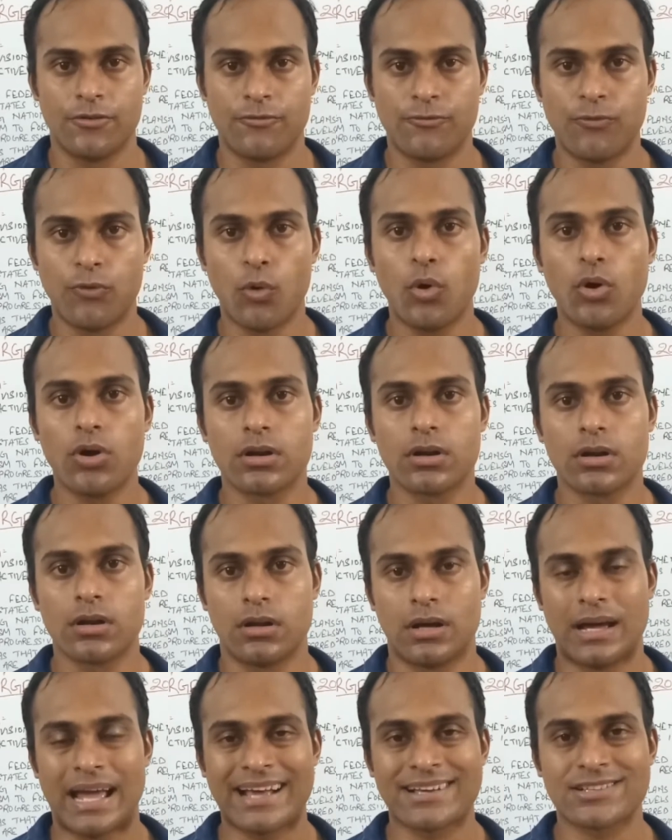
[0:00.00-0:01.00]

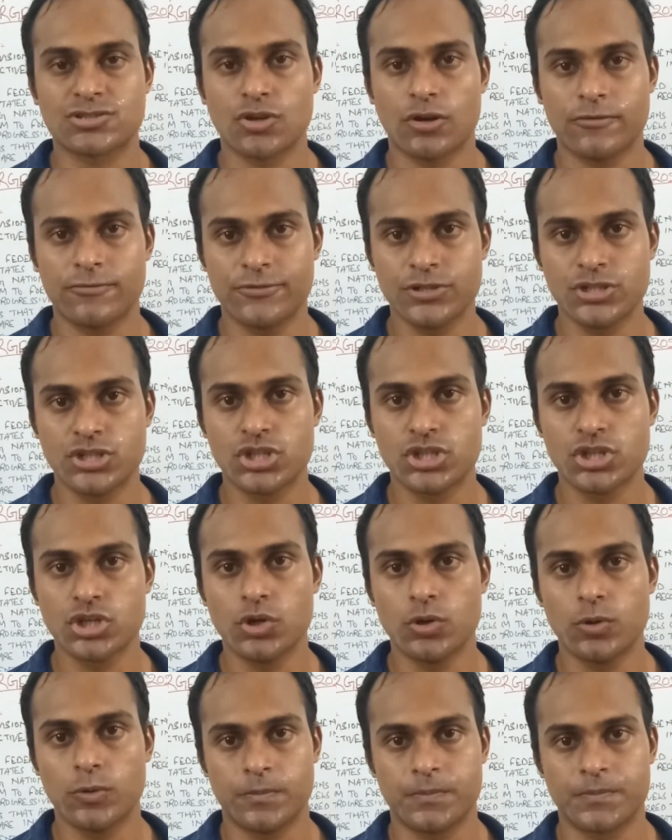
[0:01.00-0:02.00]
4 ex
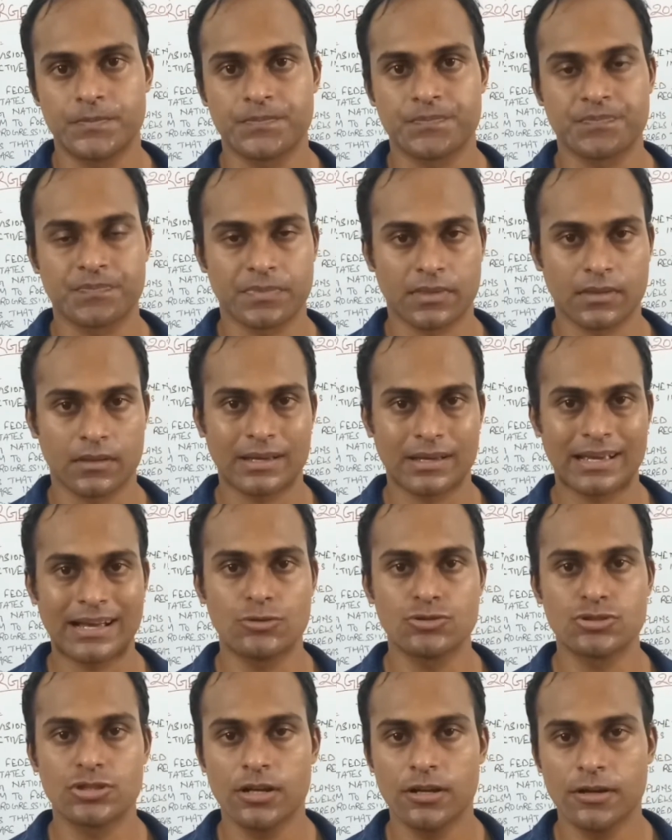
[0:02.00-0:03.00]
officio
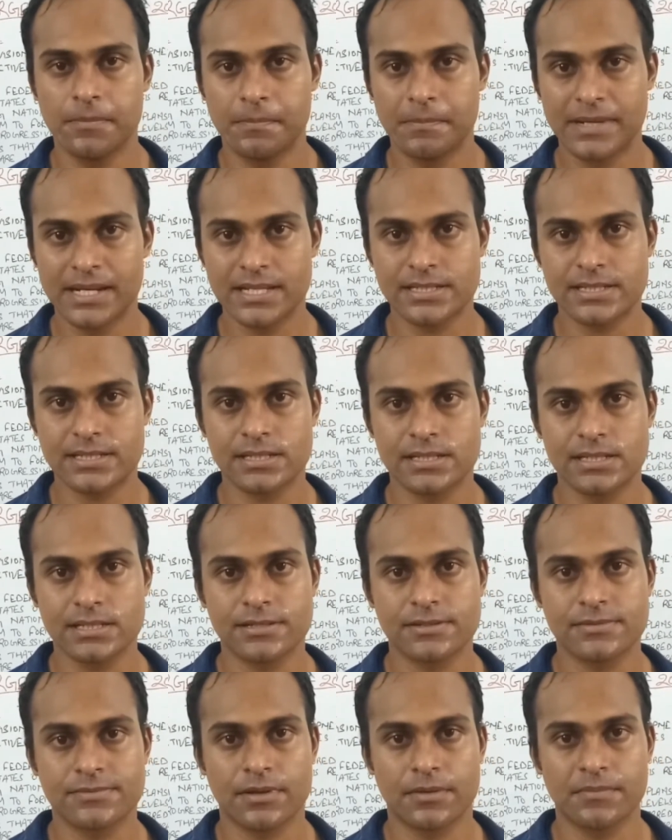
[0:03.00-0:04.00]
council of
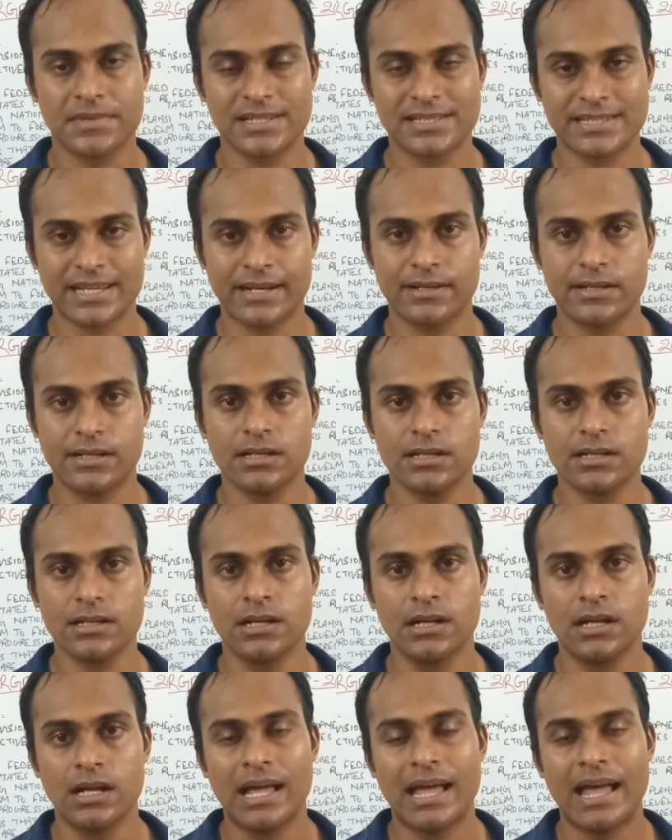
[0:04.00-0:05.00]
ministers from the
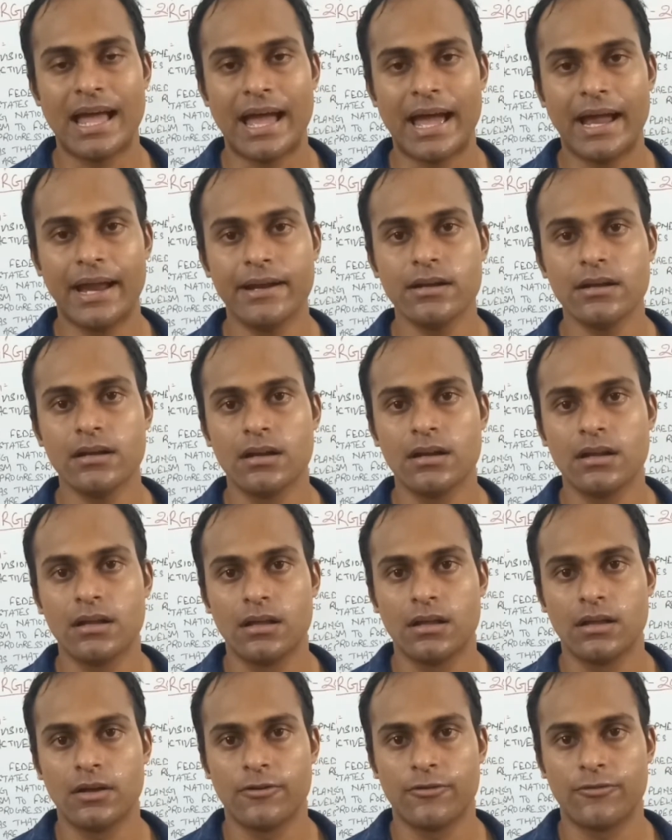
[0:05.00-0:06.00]
center
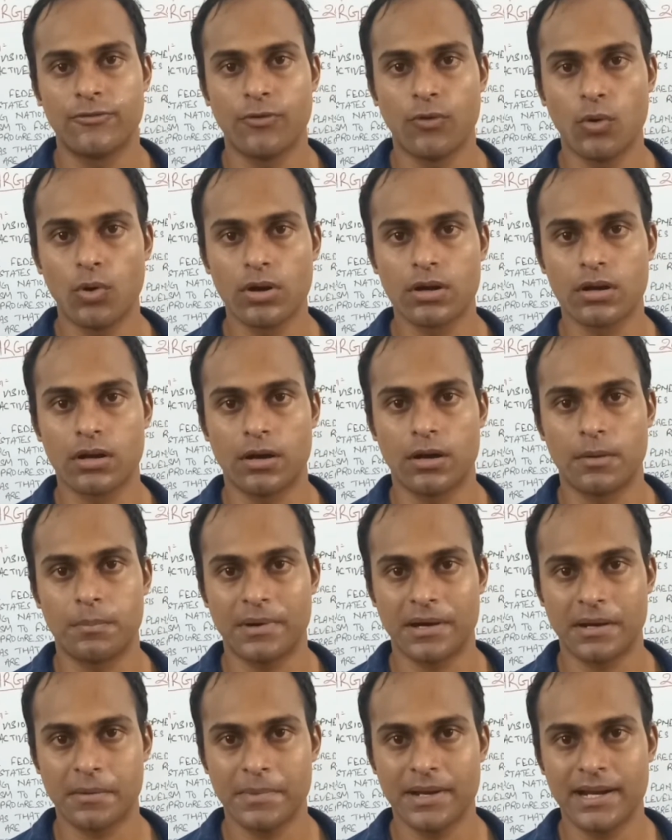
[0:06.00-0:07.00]
and 4
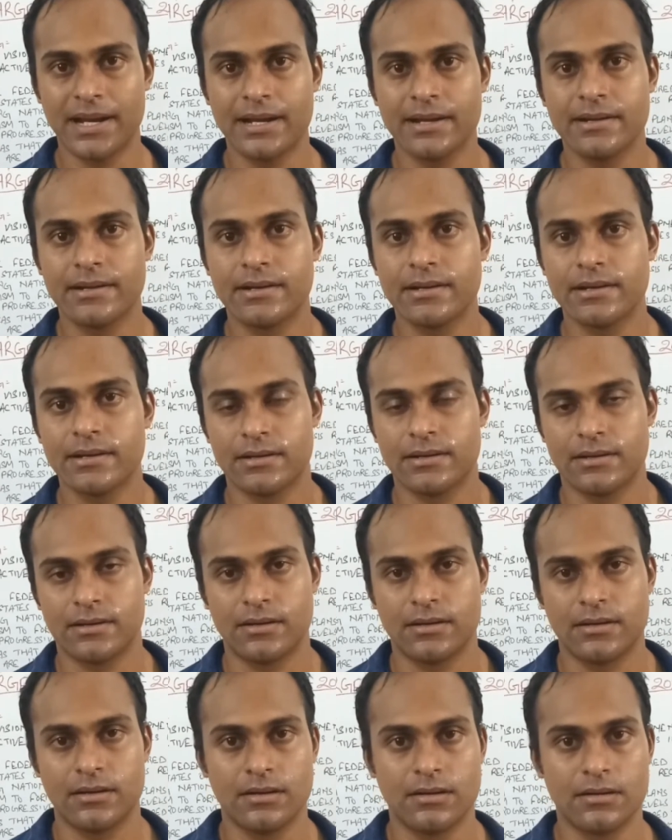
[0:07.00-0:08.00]
permanent
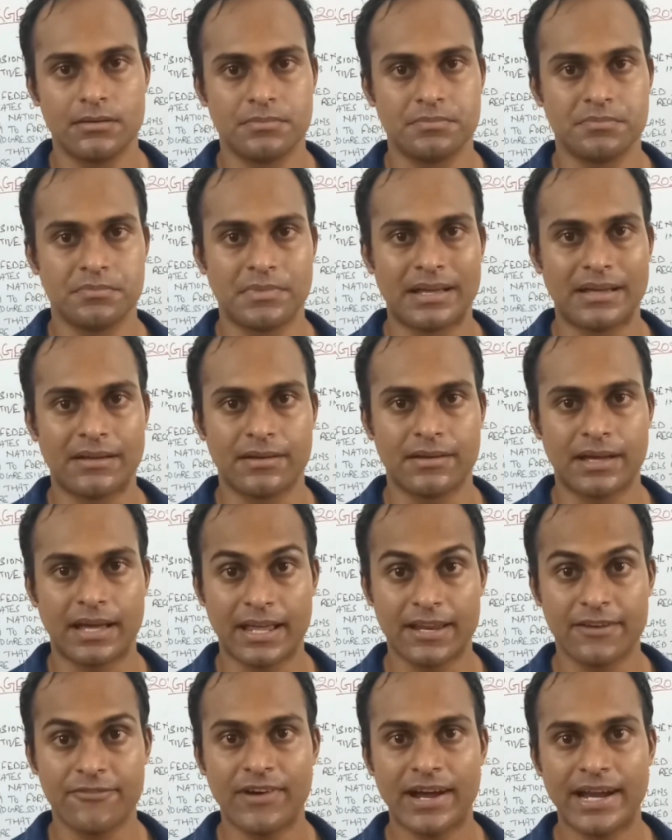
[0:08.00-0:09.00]

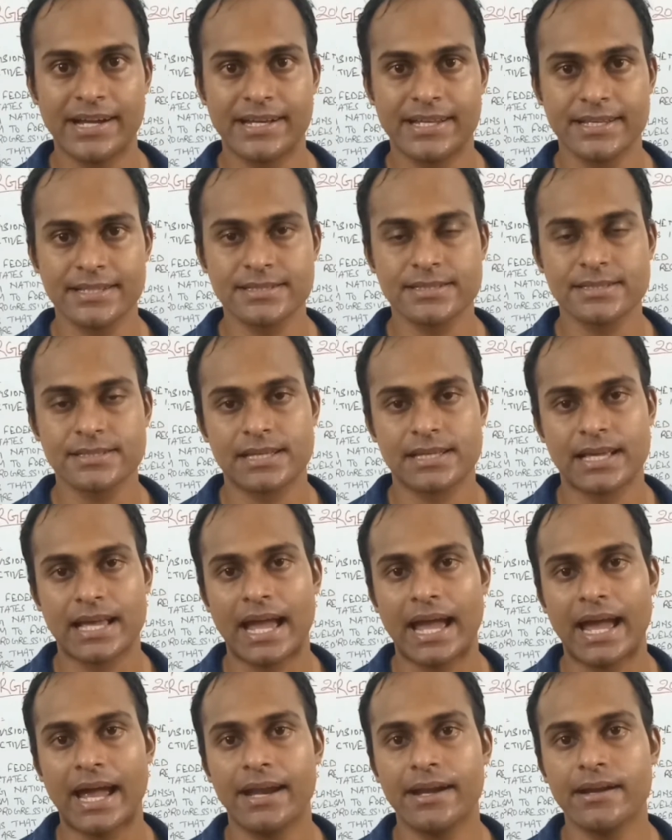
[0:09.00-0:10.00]
invitees,
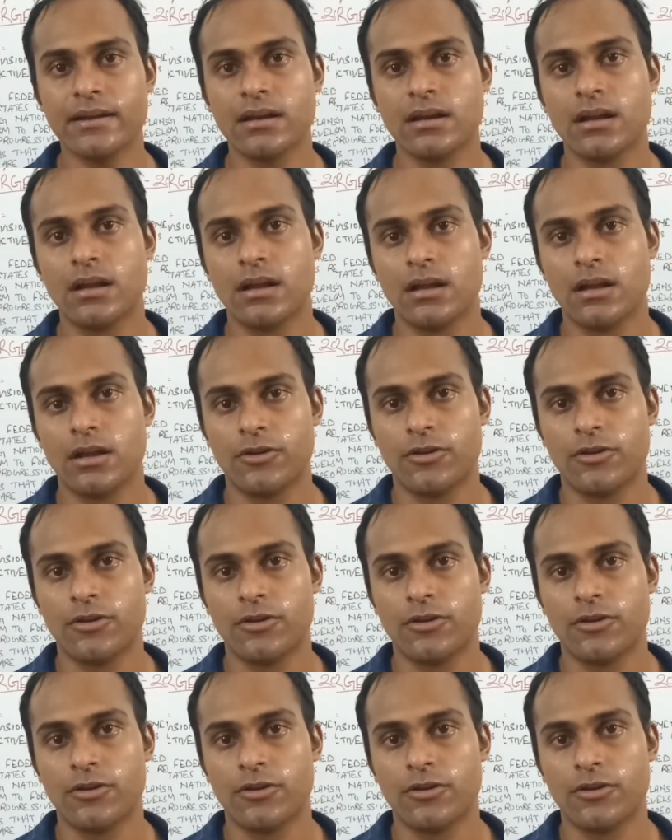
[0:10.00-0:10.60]
and